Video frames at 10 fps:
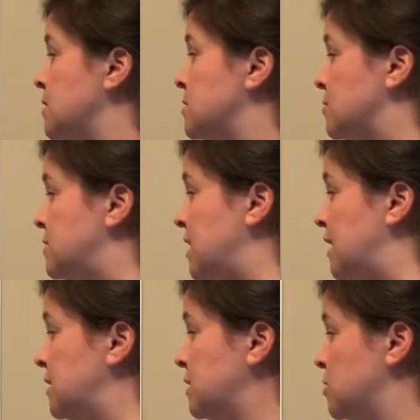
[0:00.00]
So
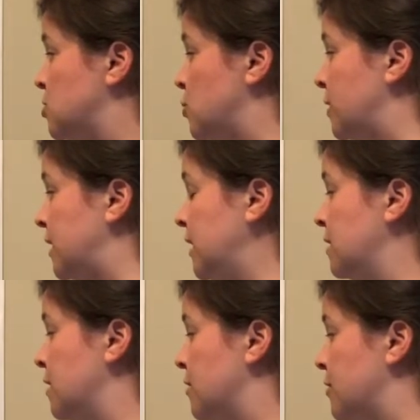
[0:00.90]
10, 20,
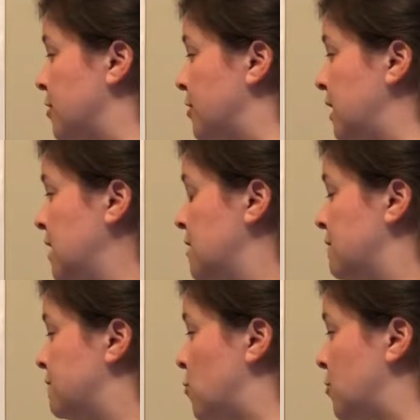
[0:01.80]
30,
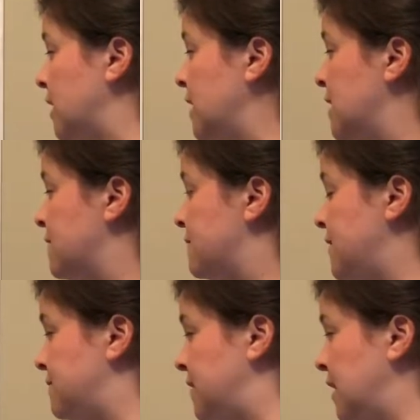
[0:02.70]
40,
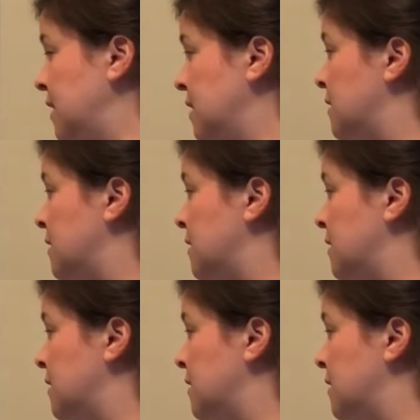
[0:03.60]
50,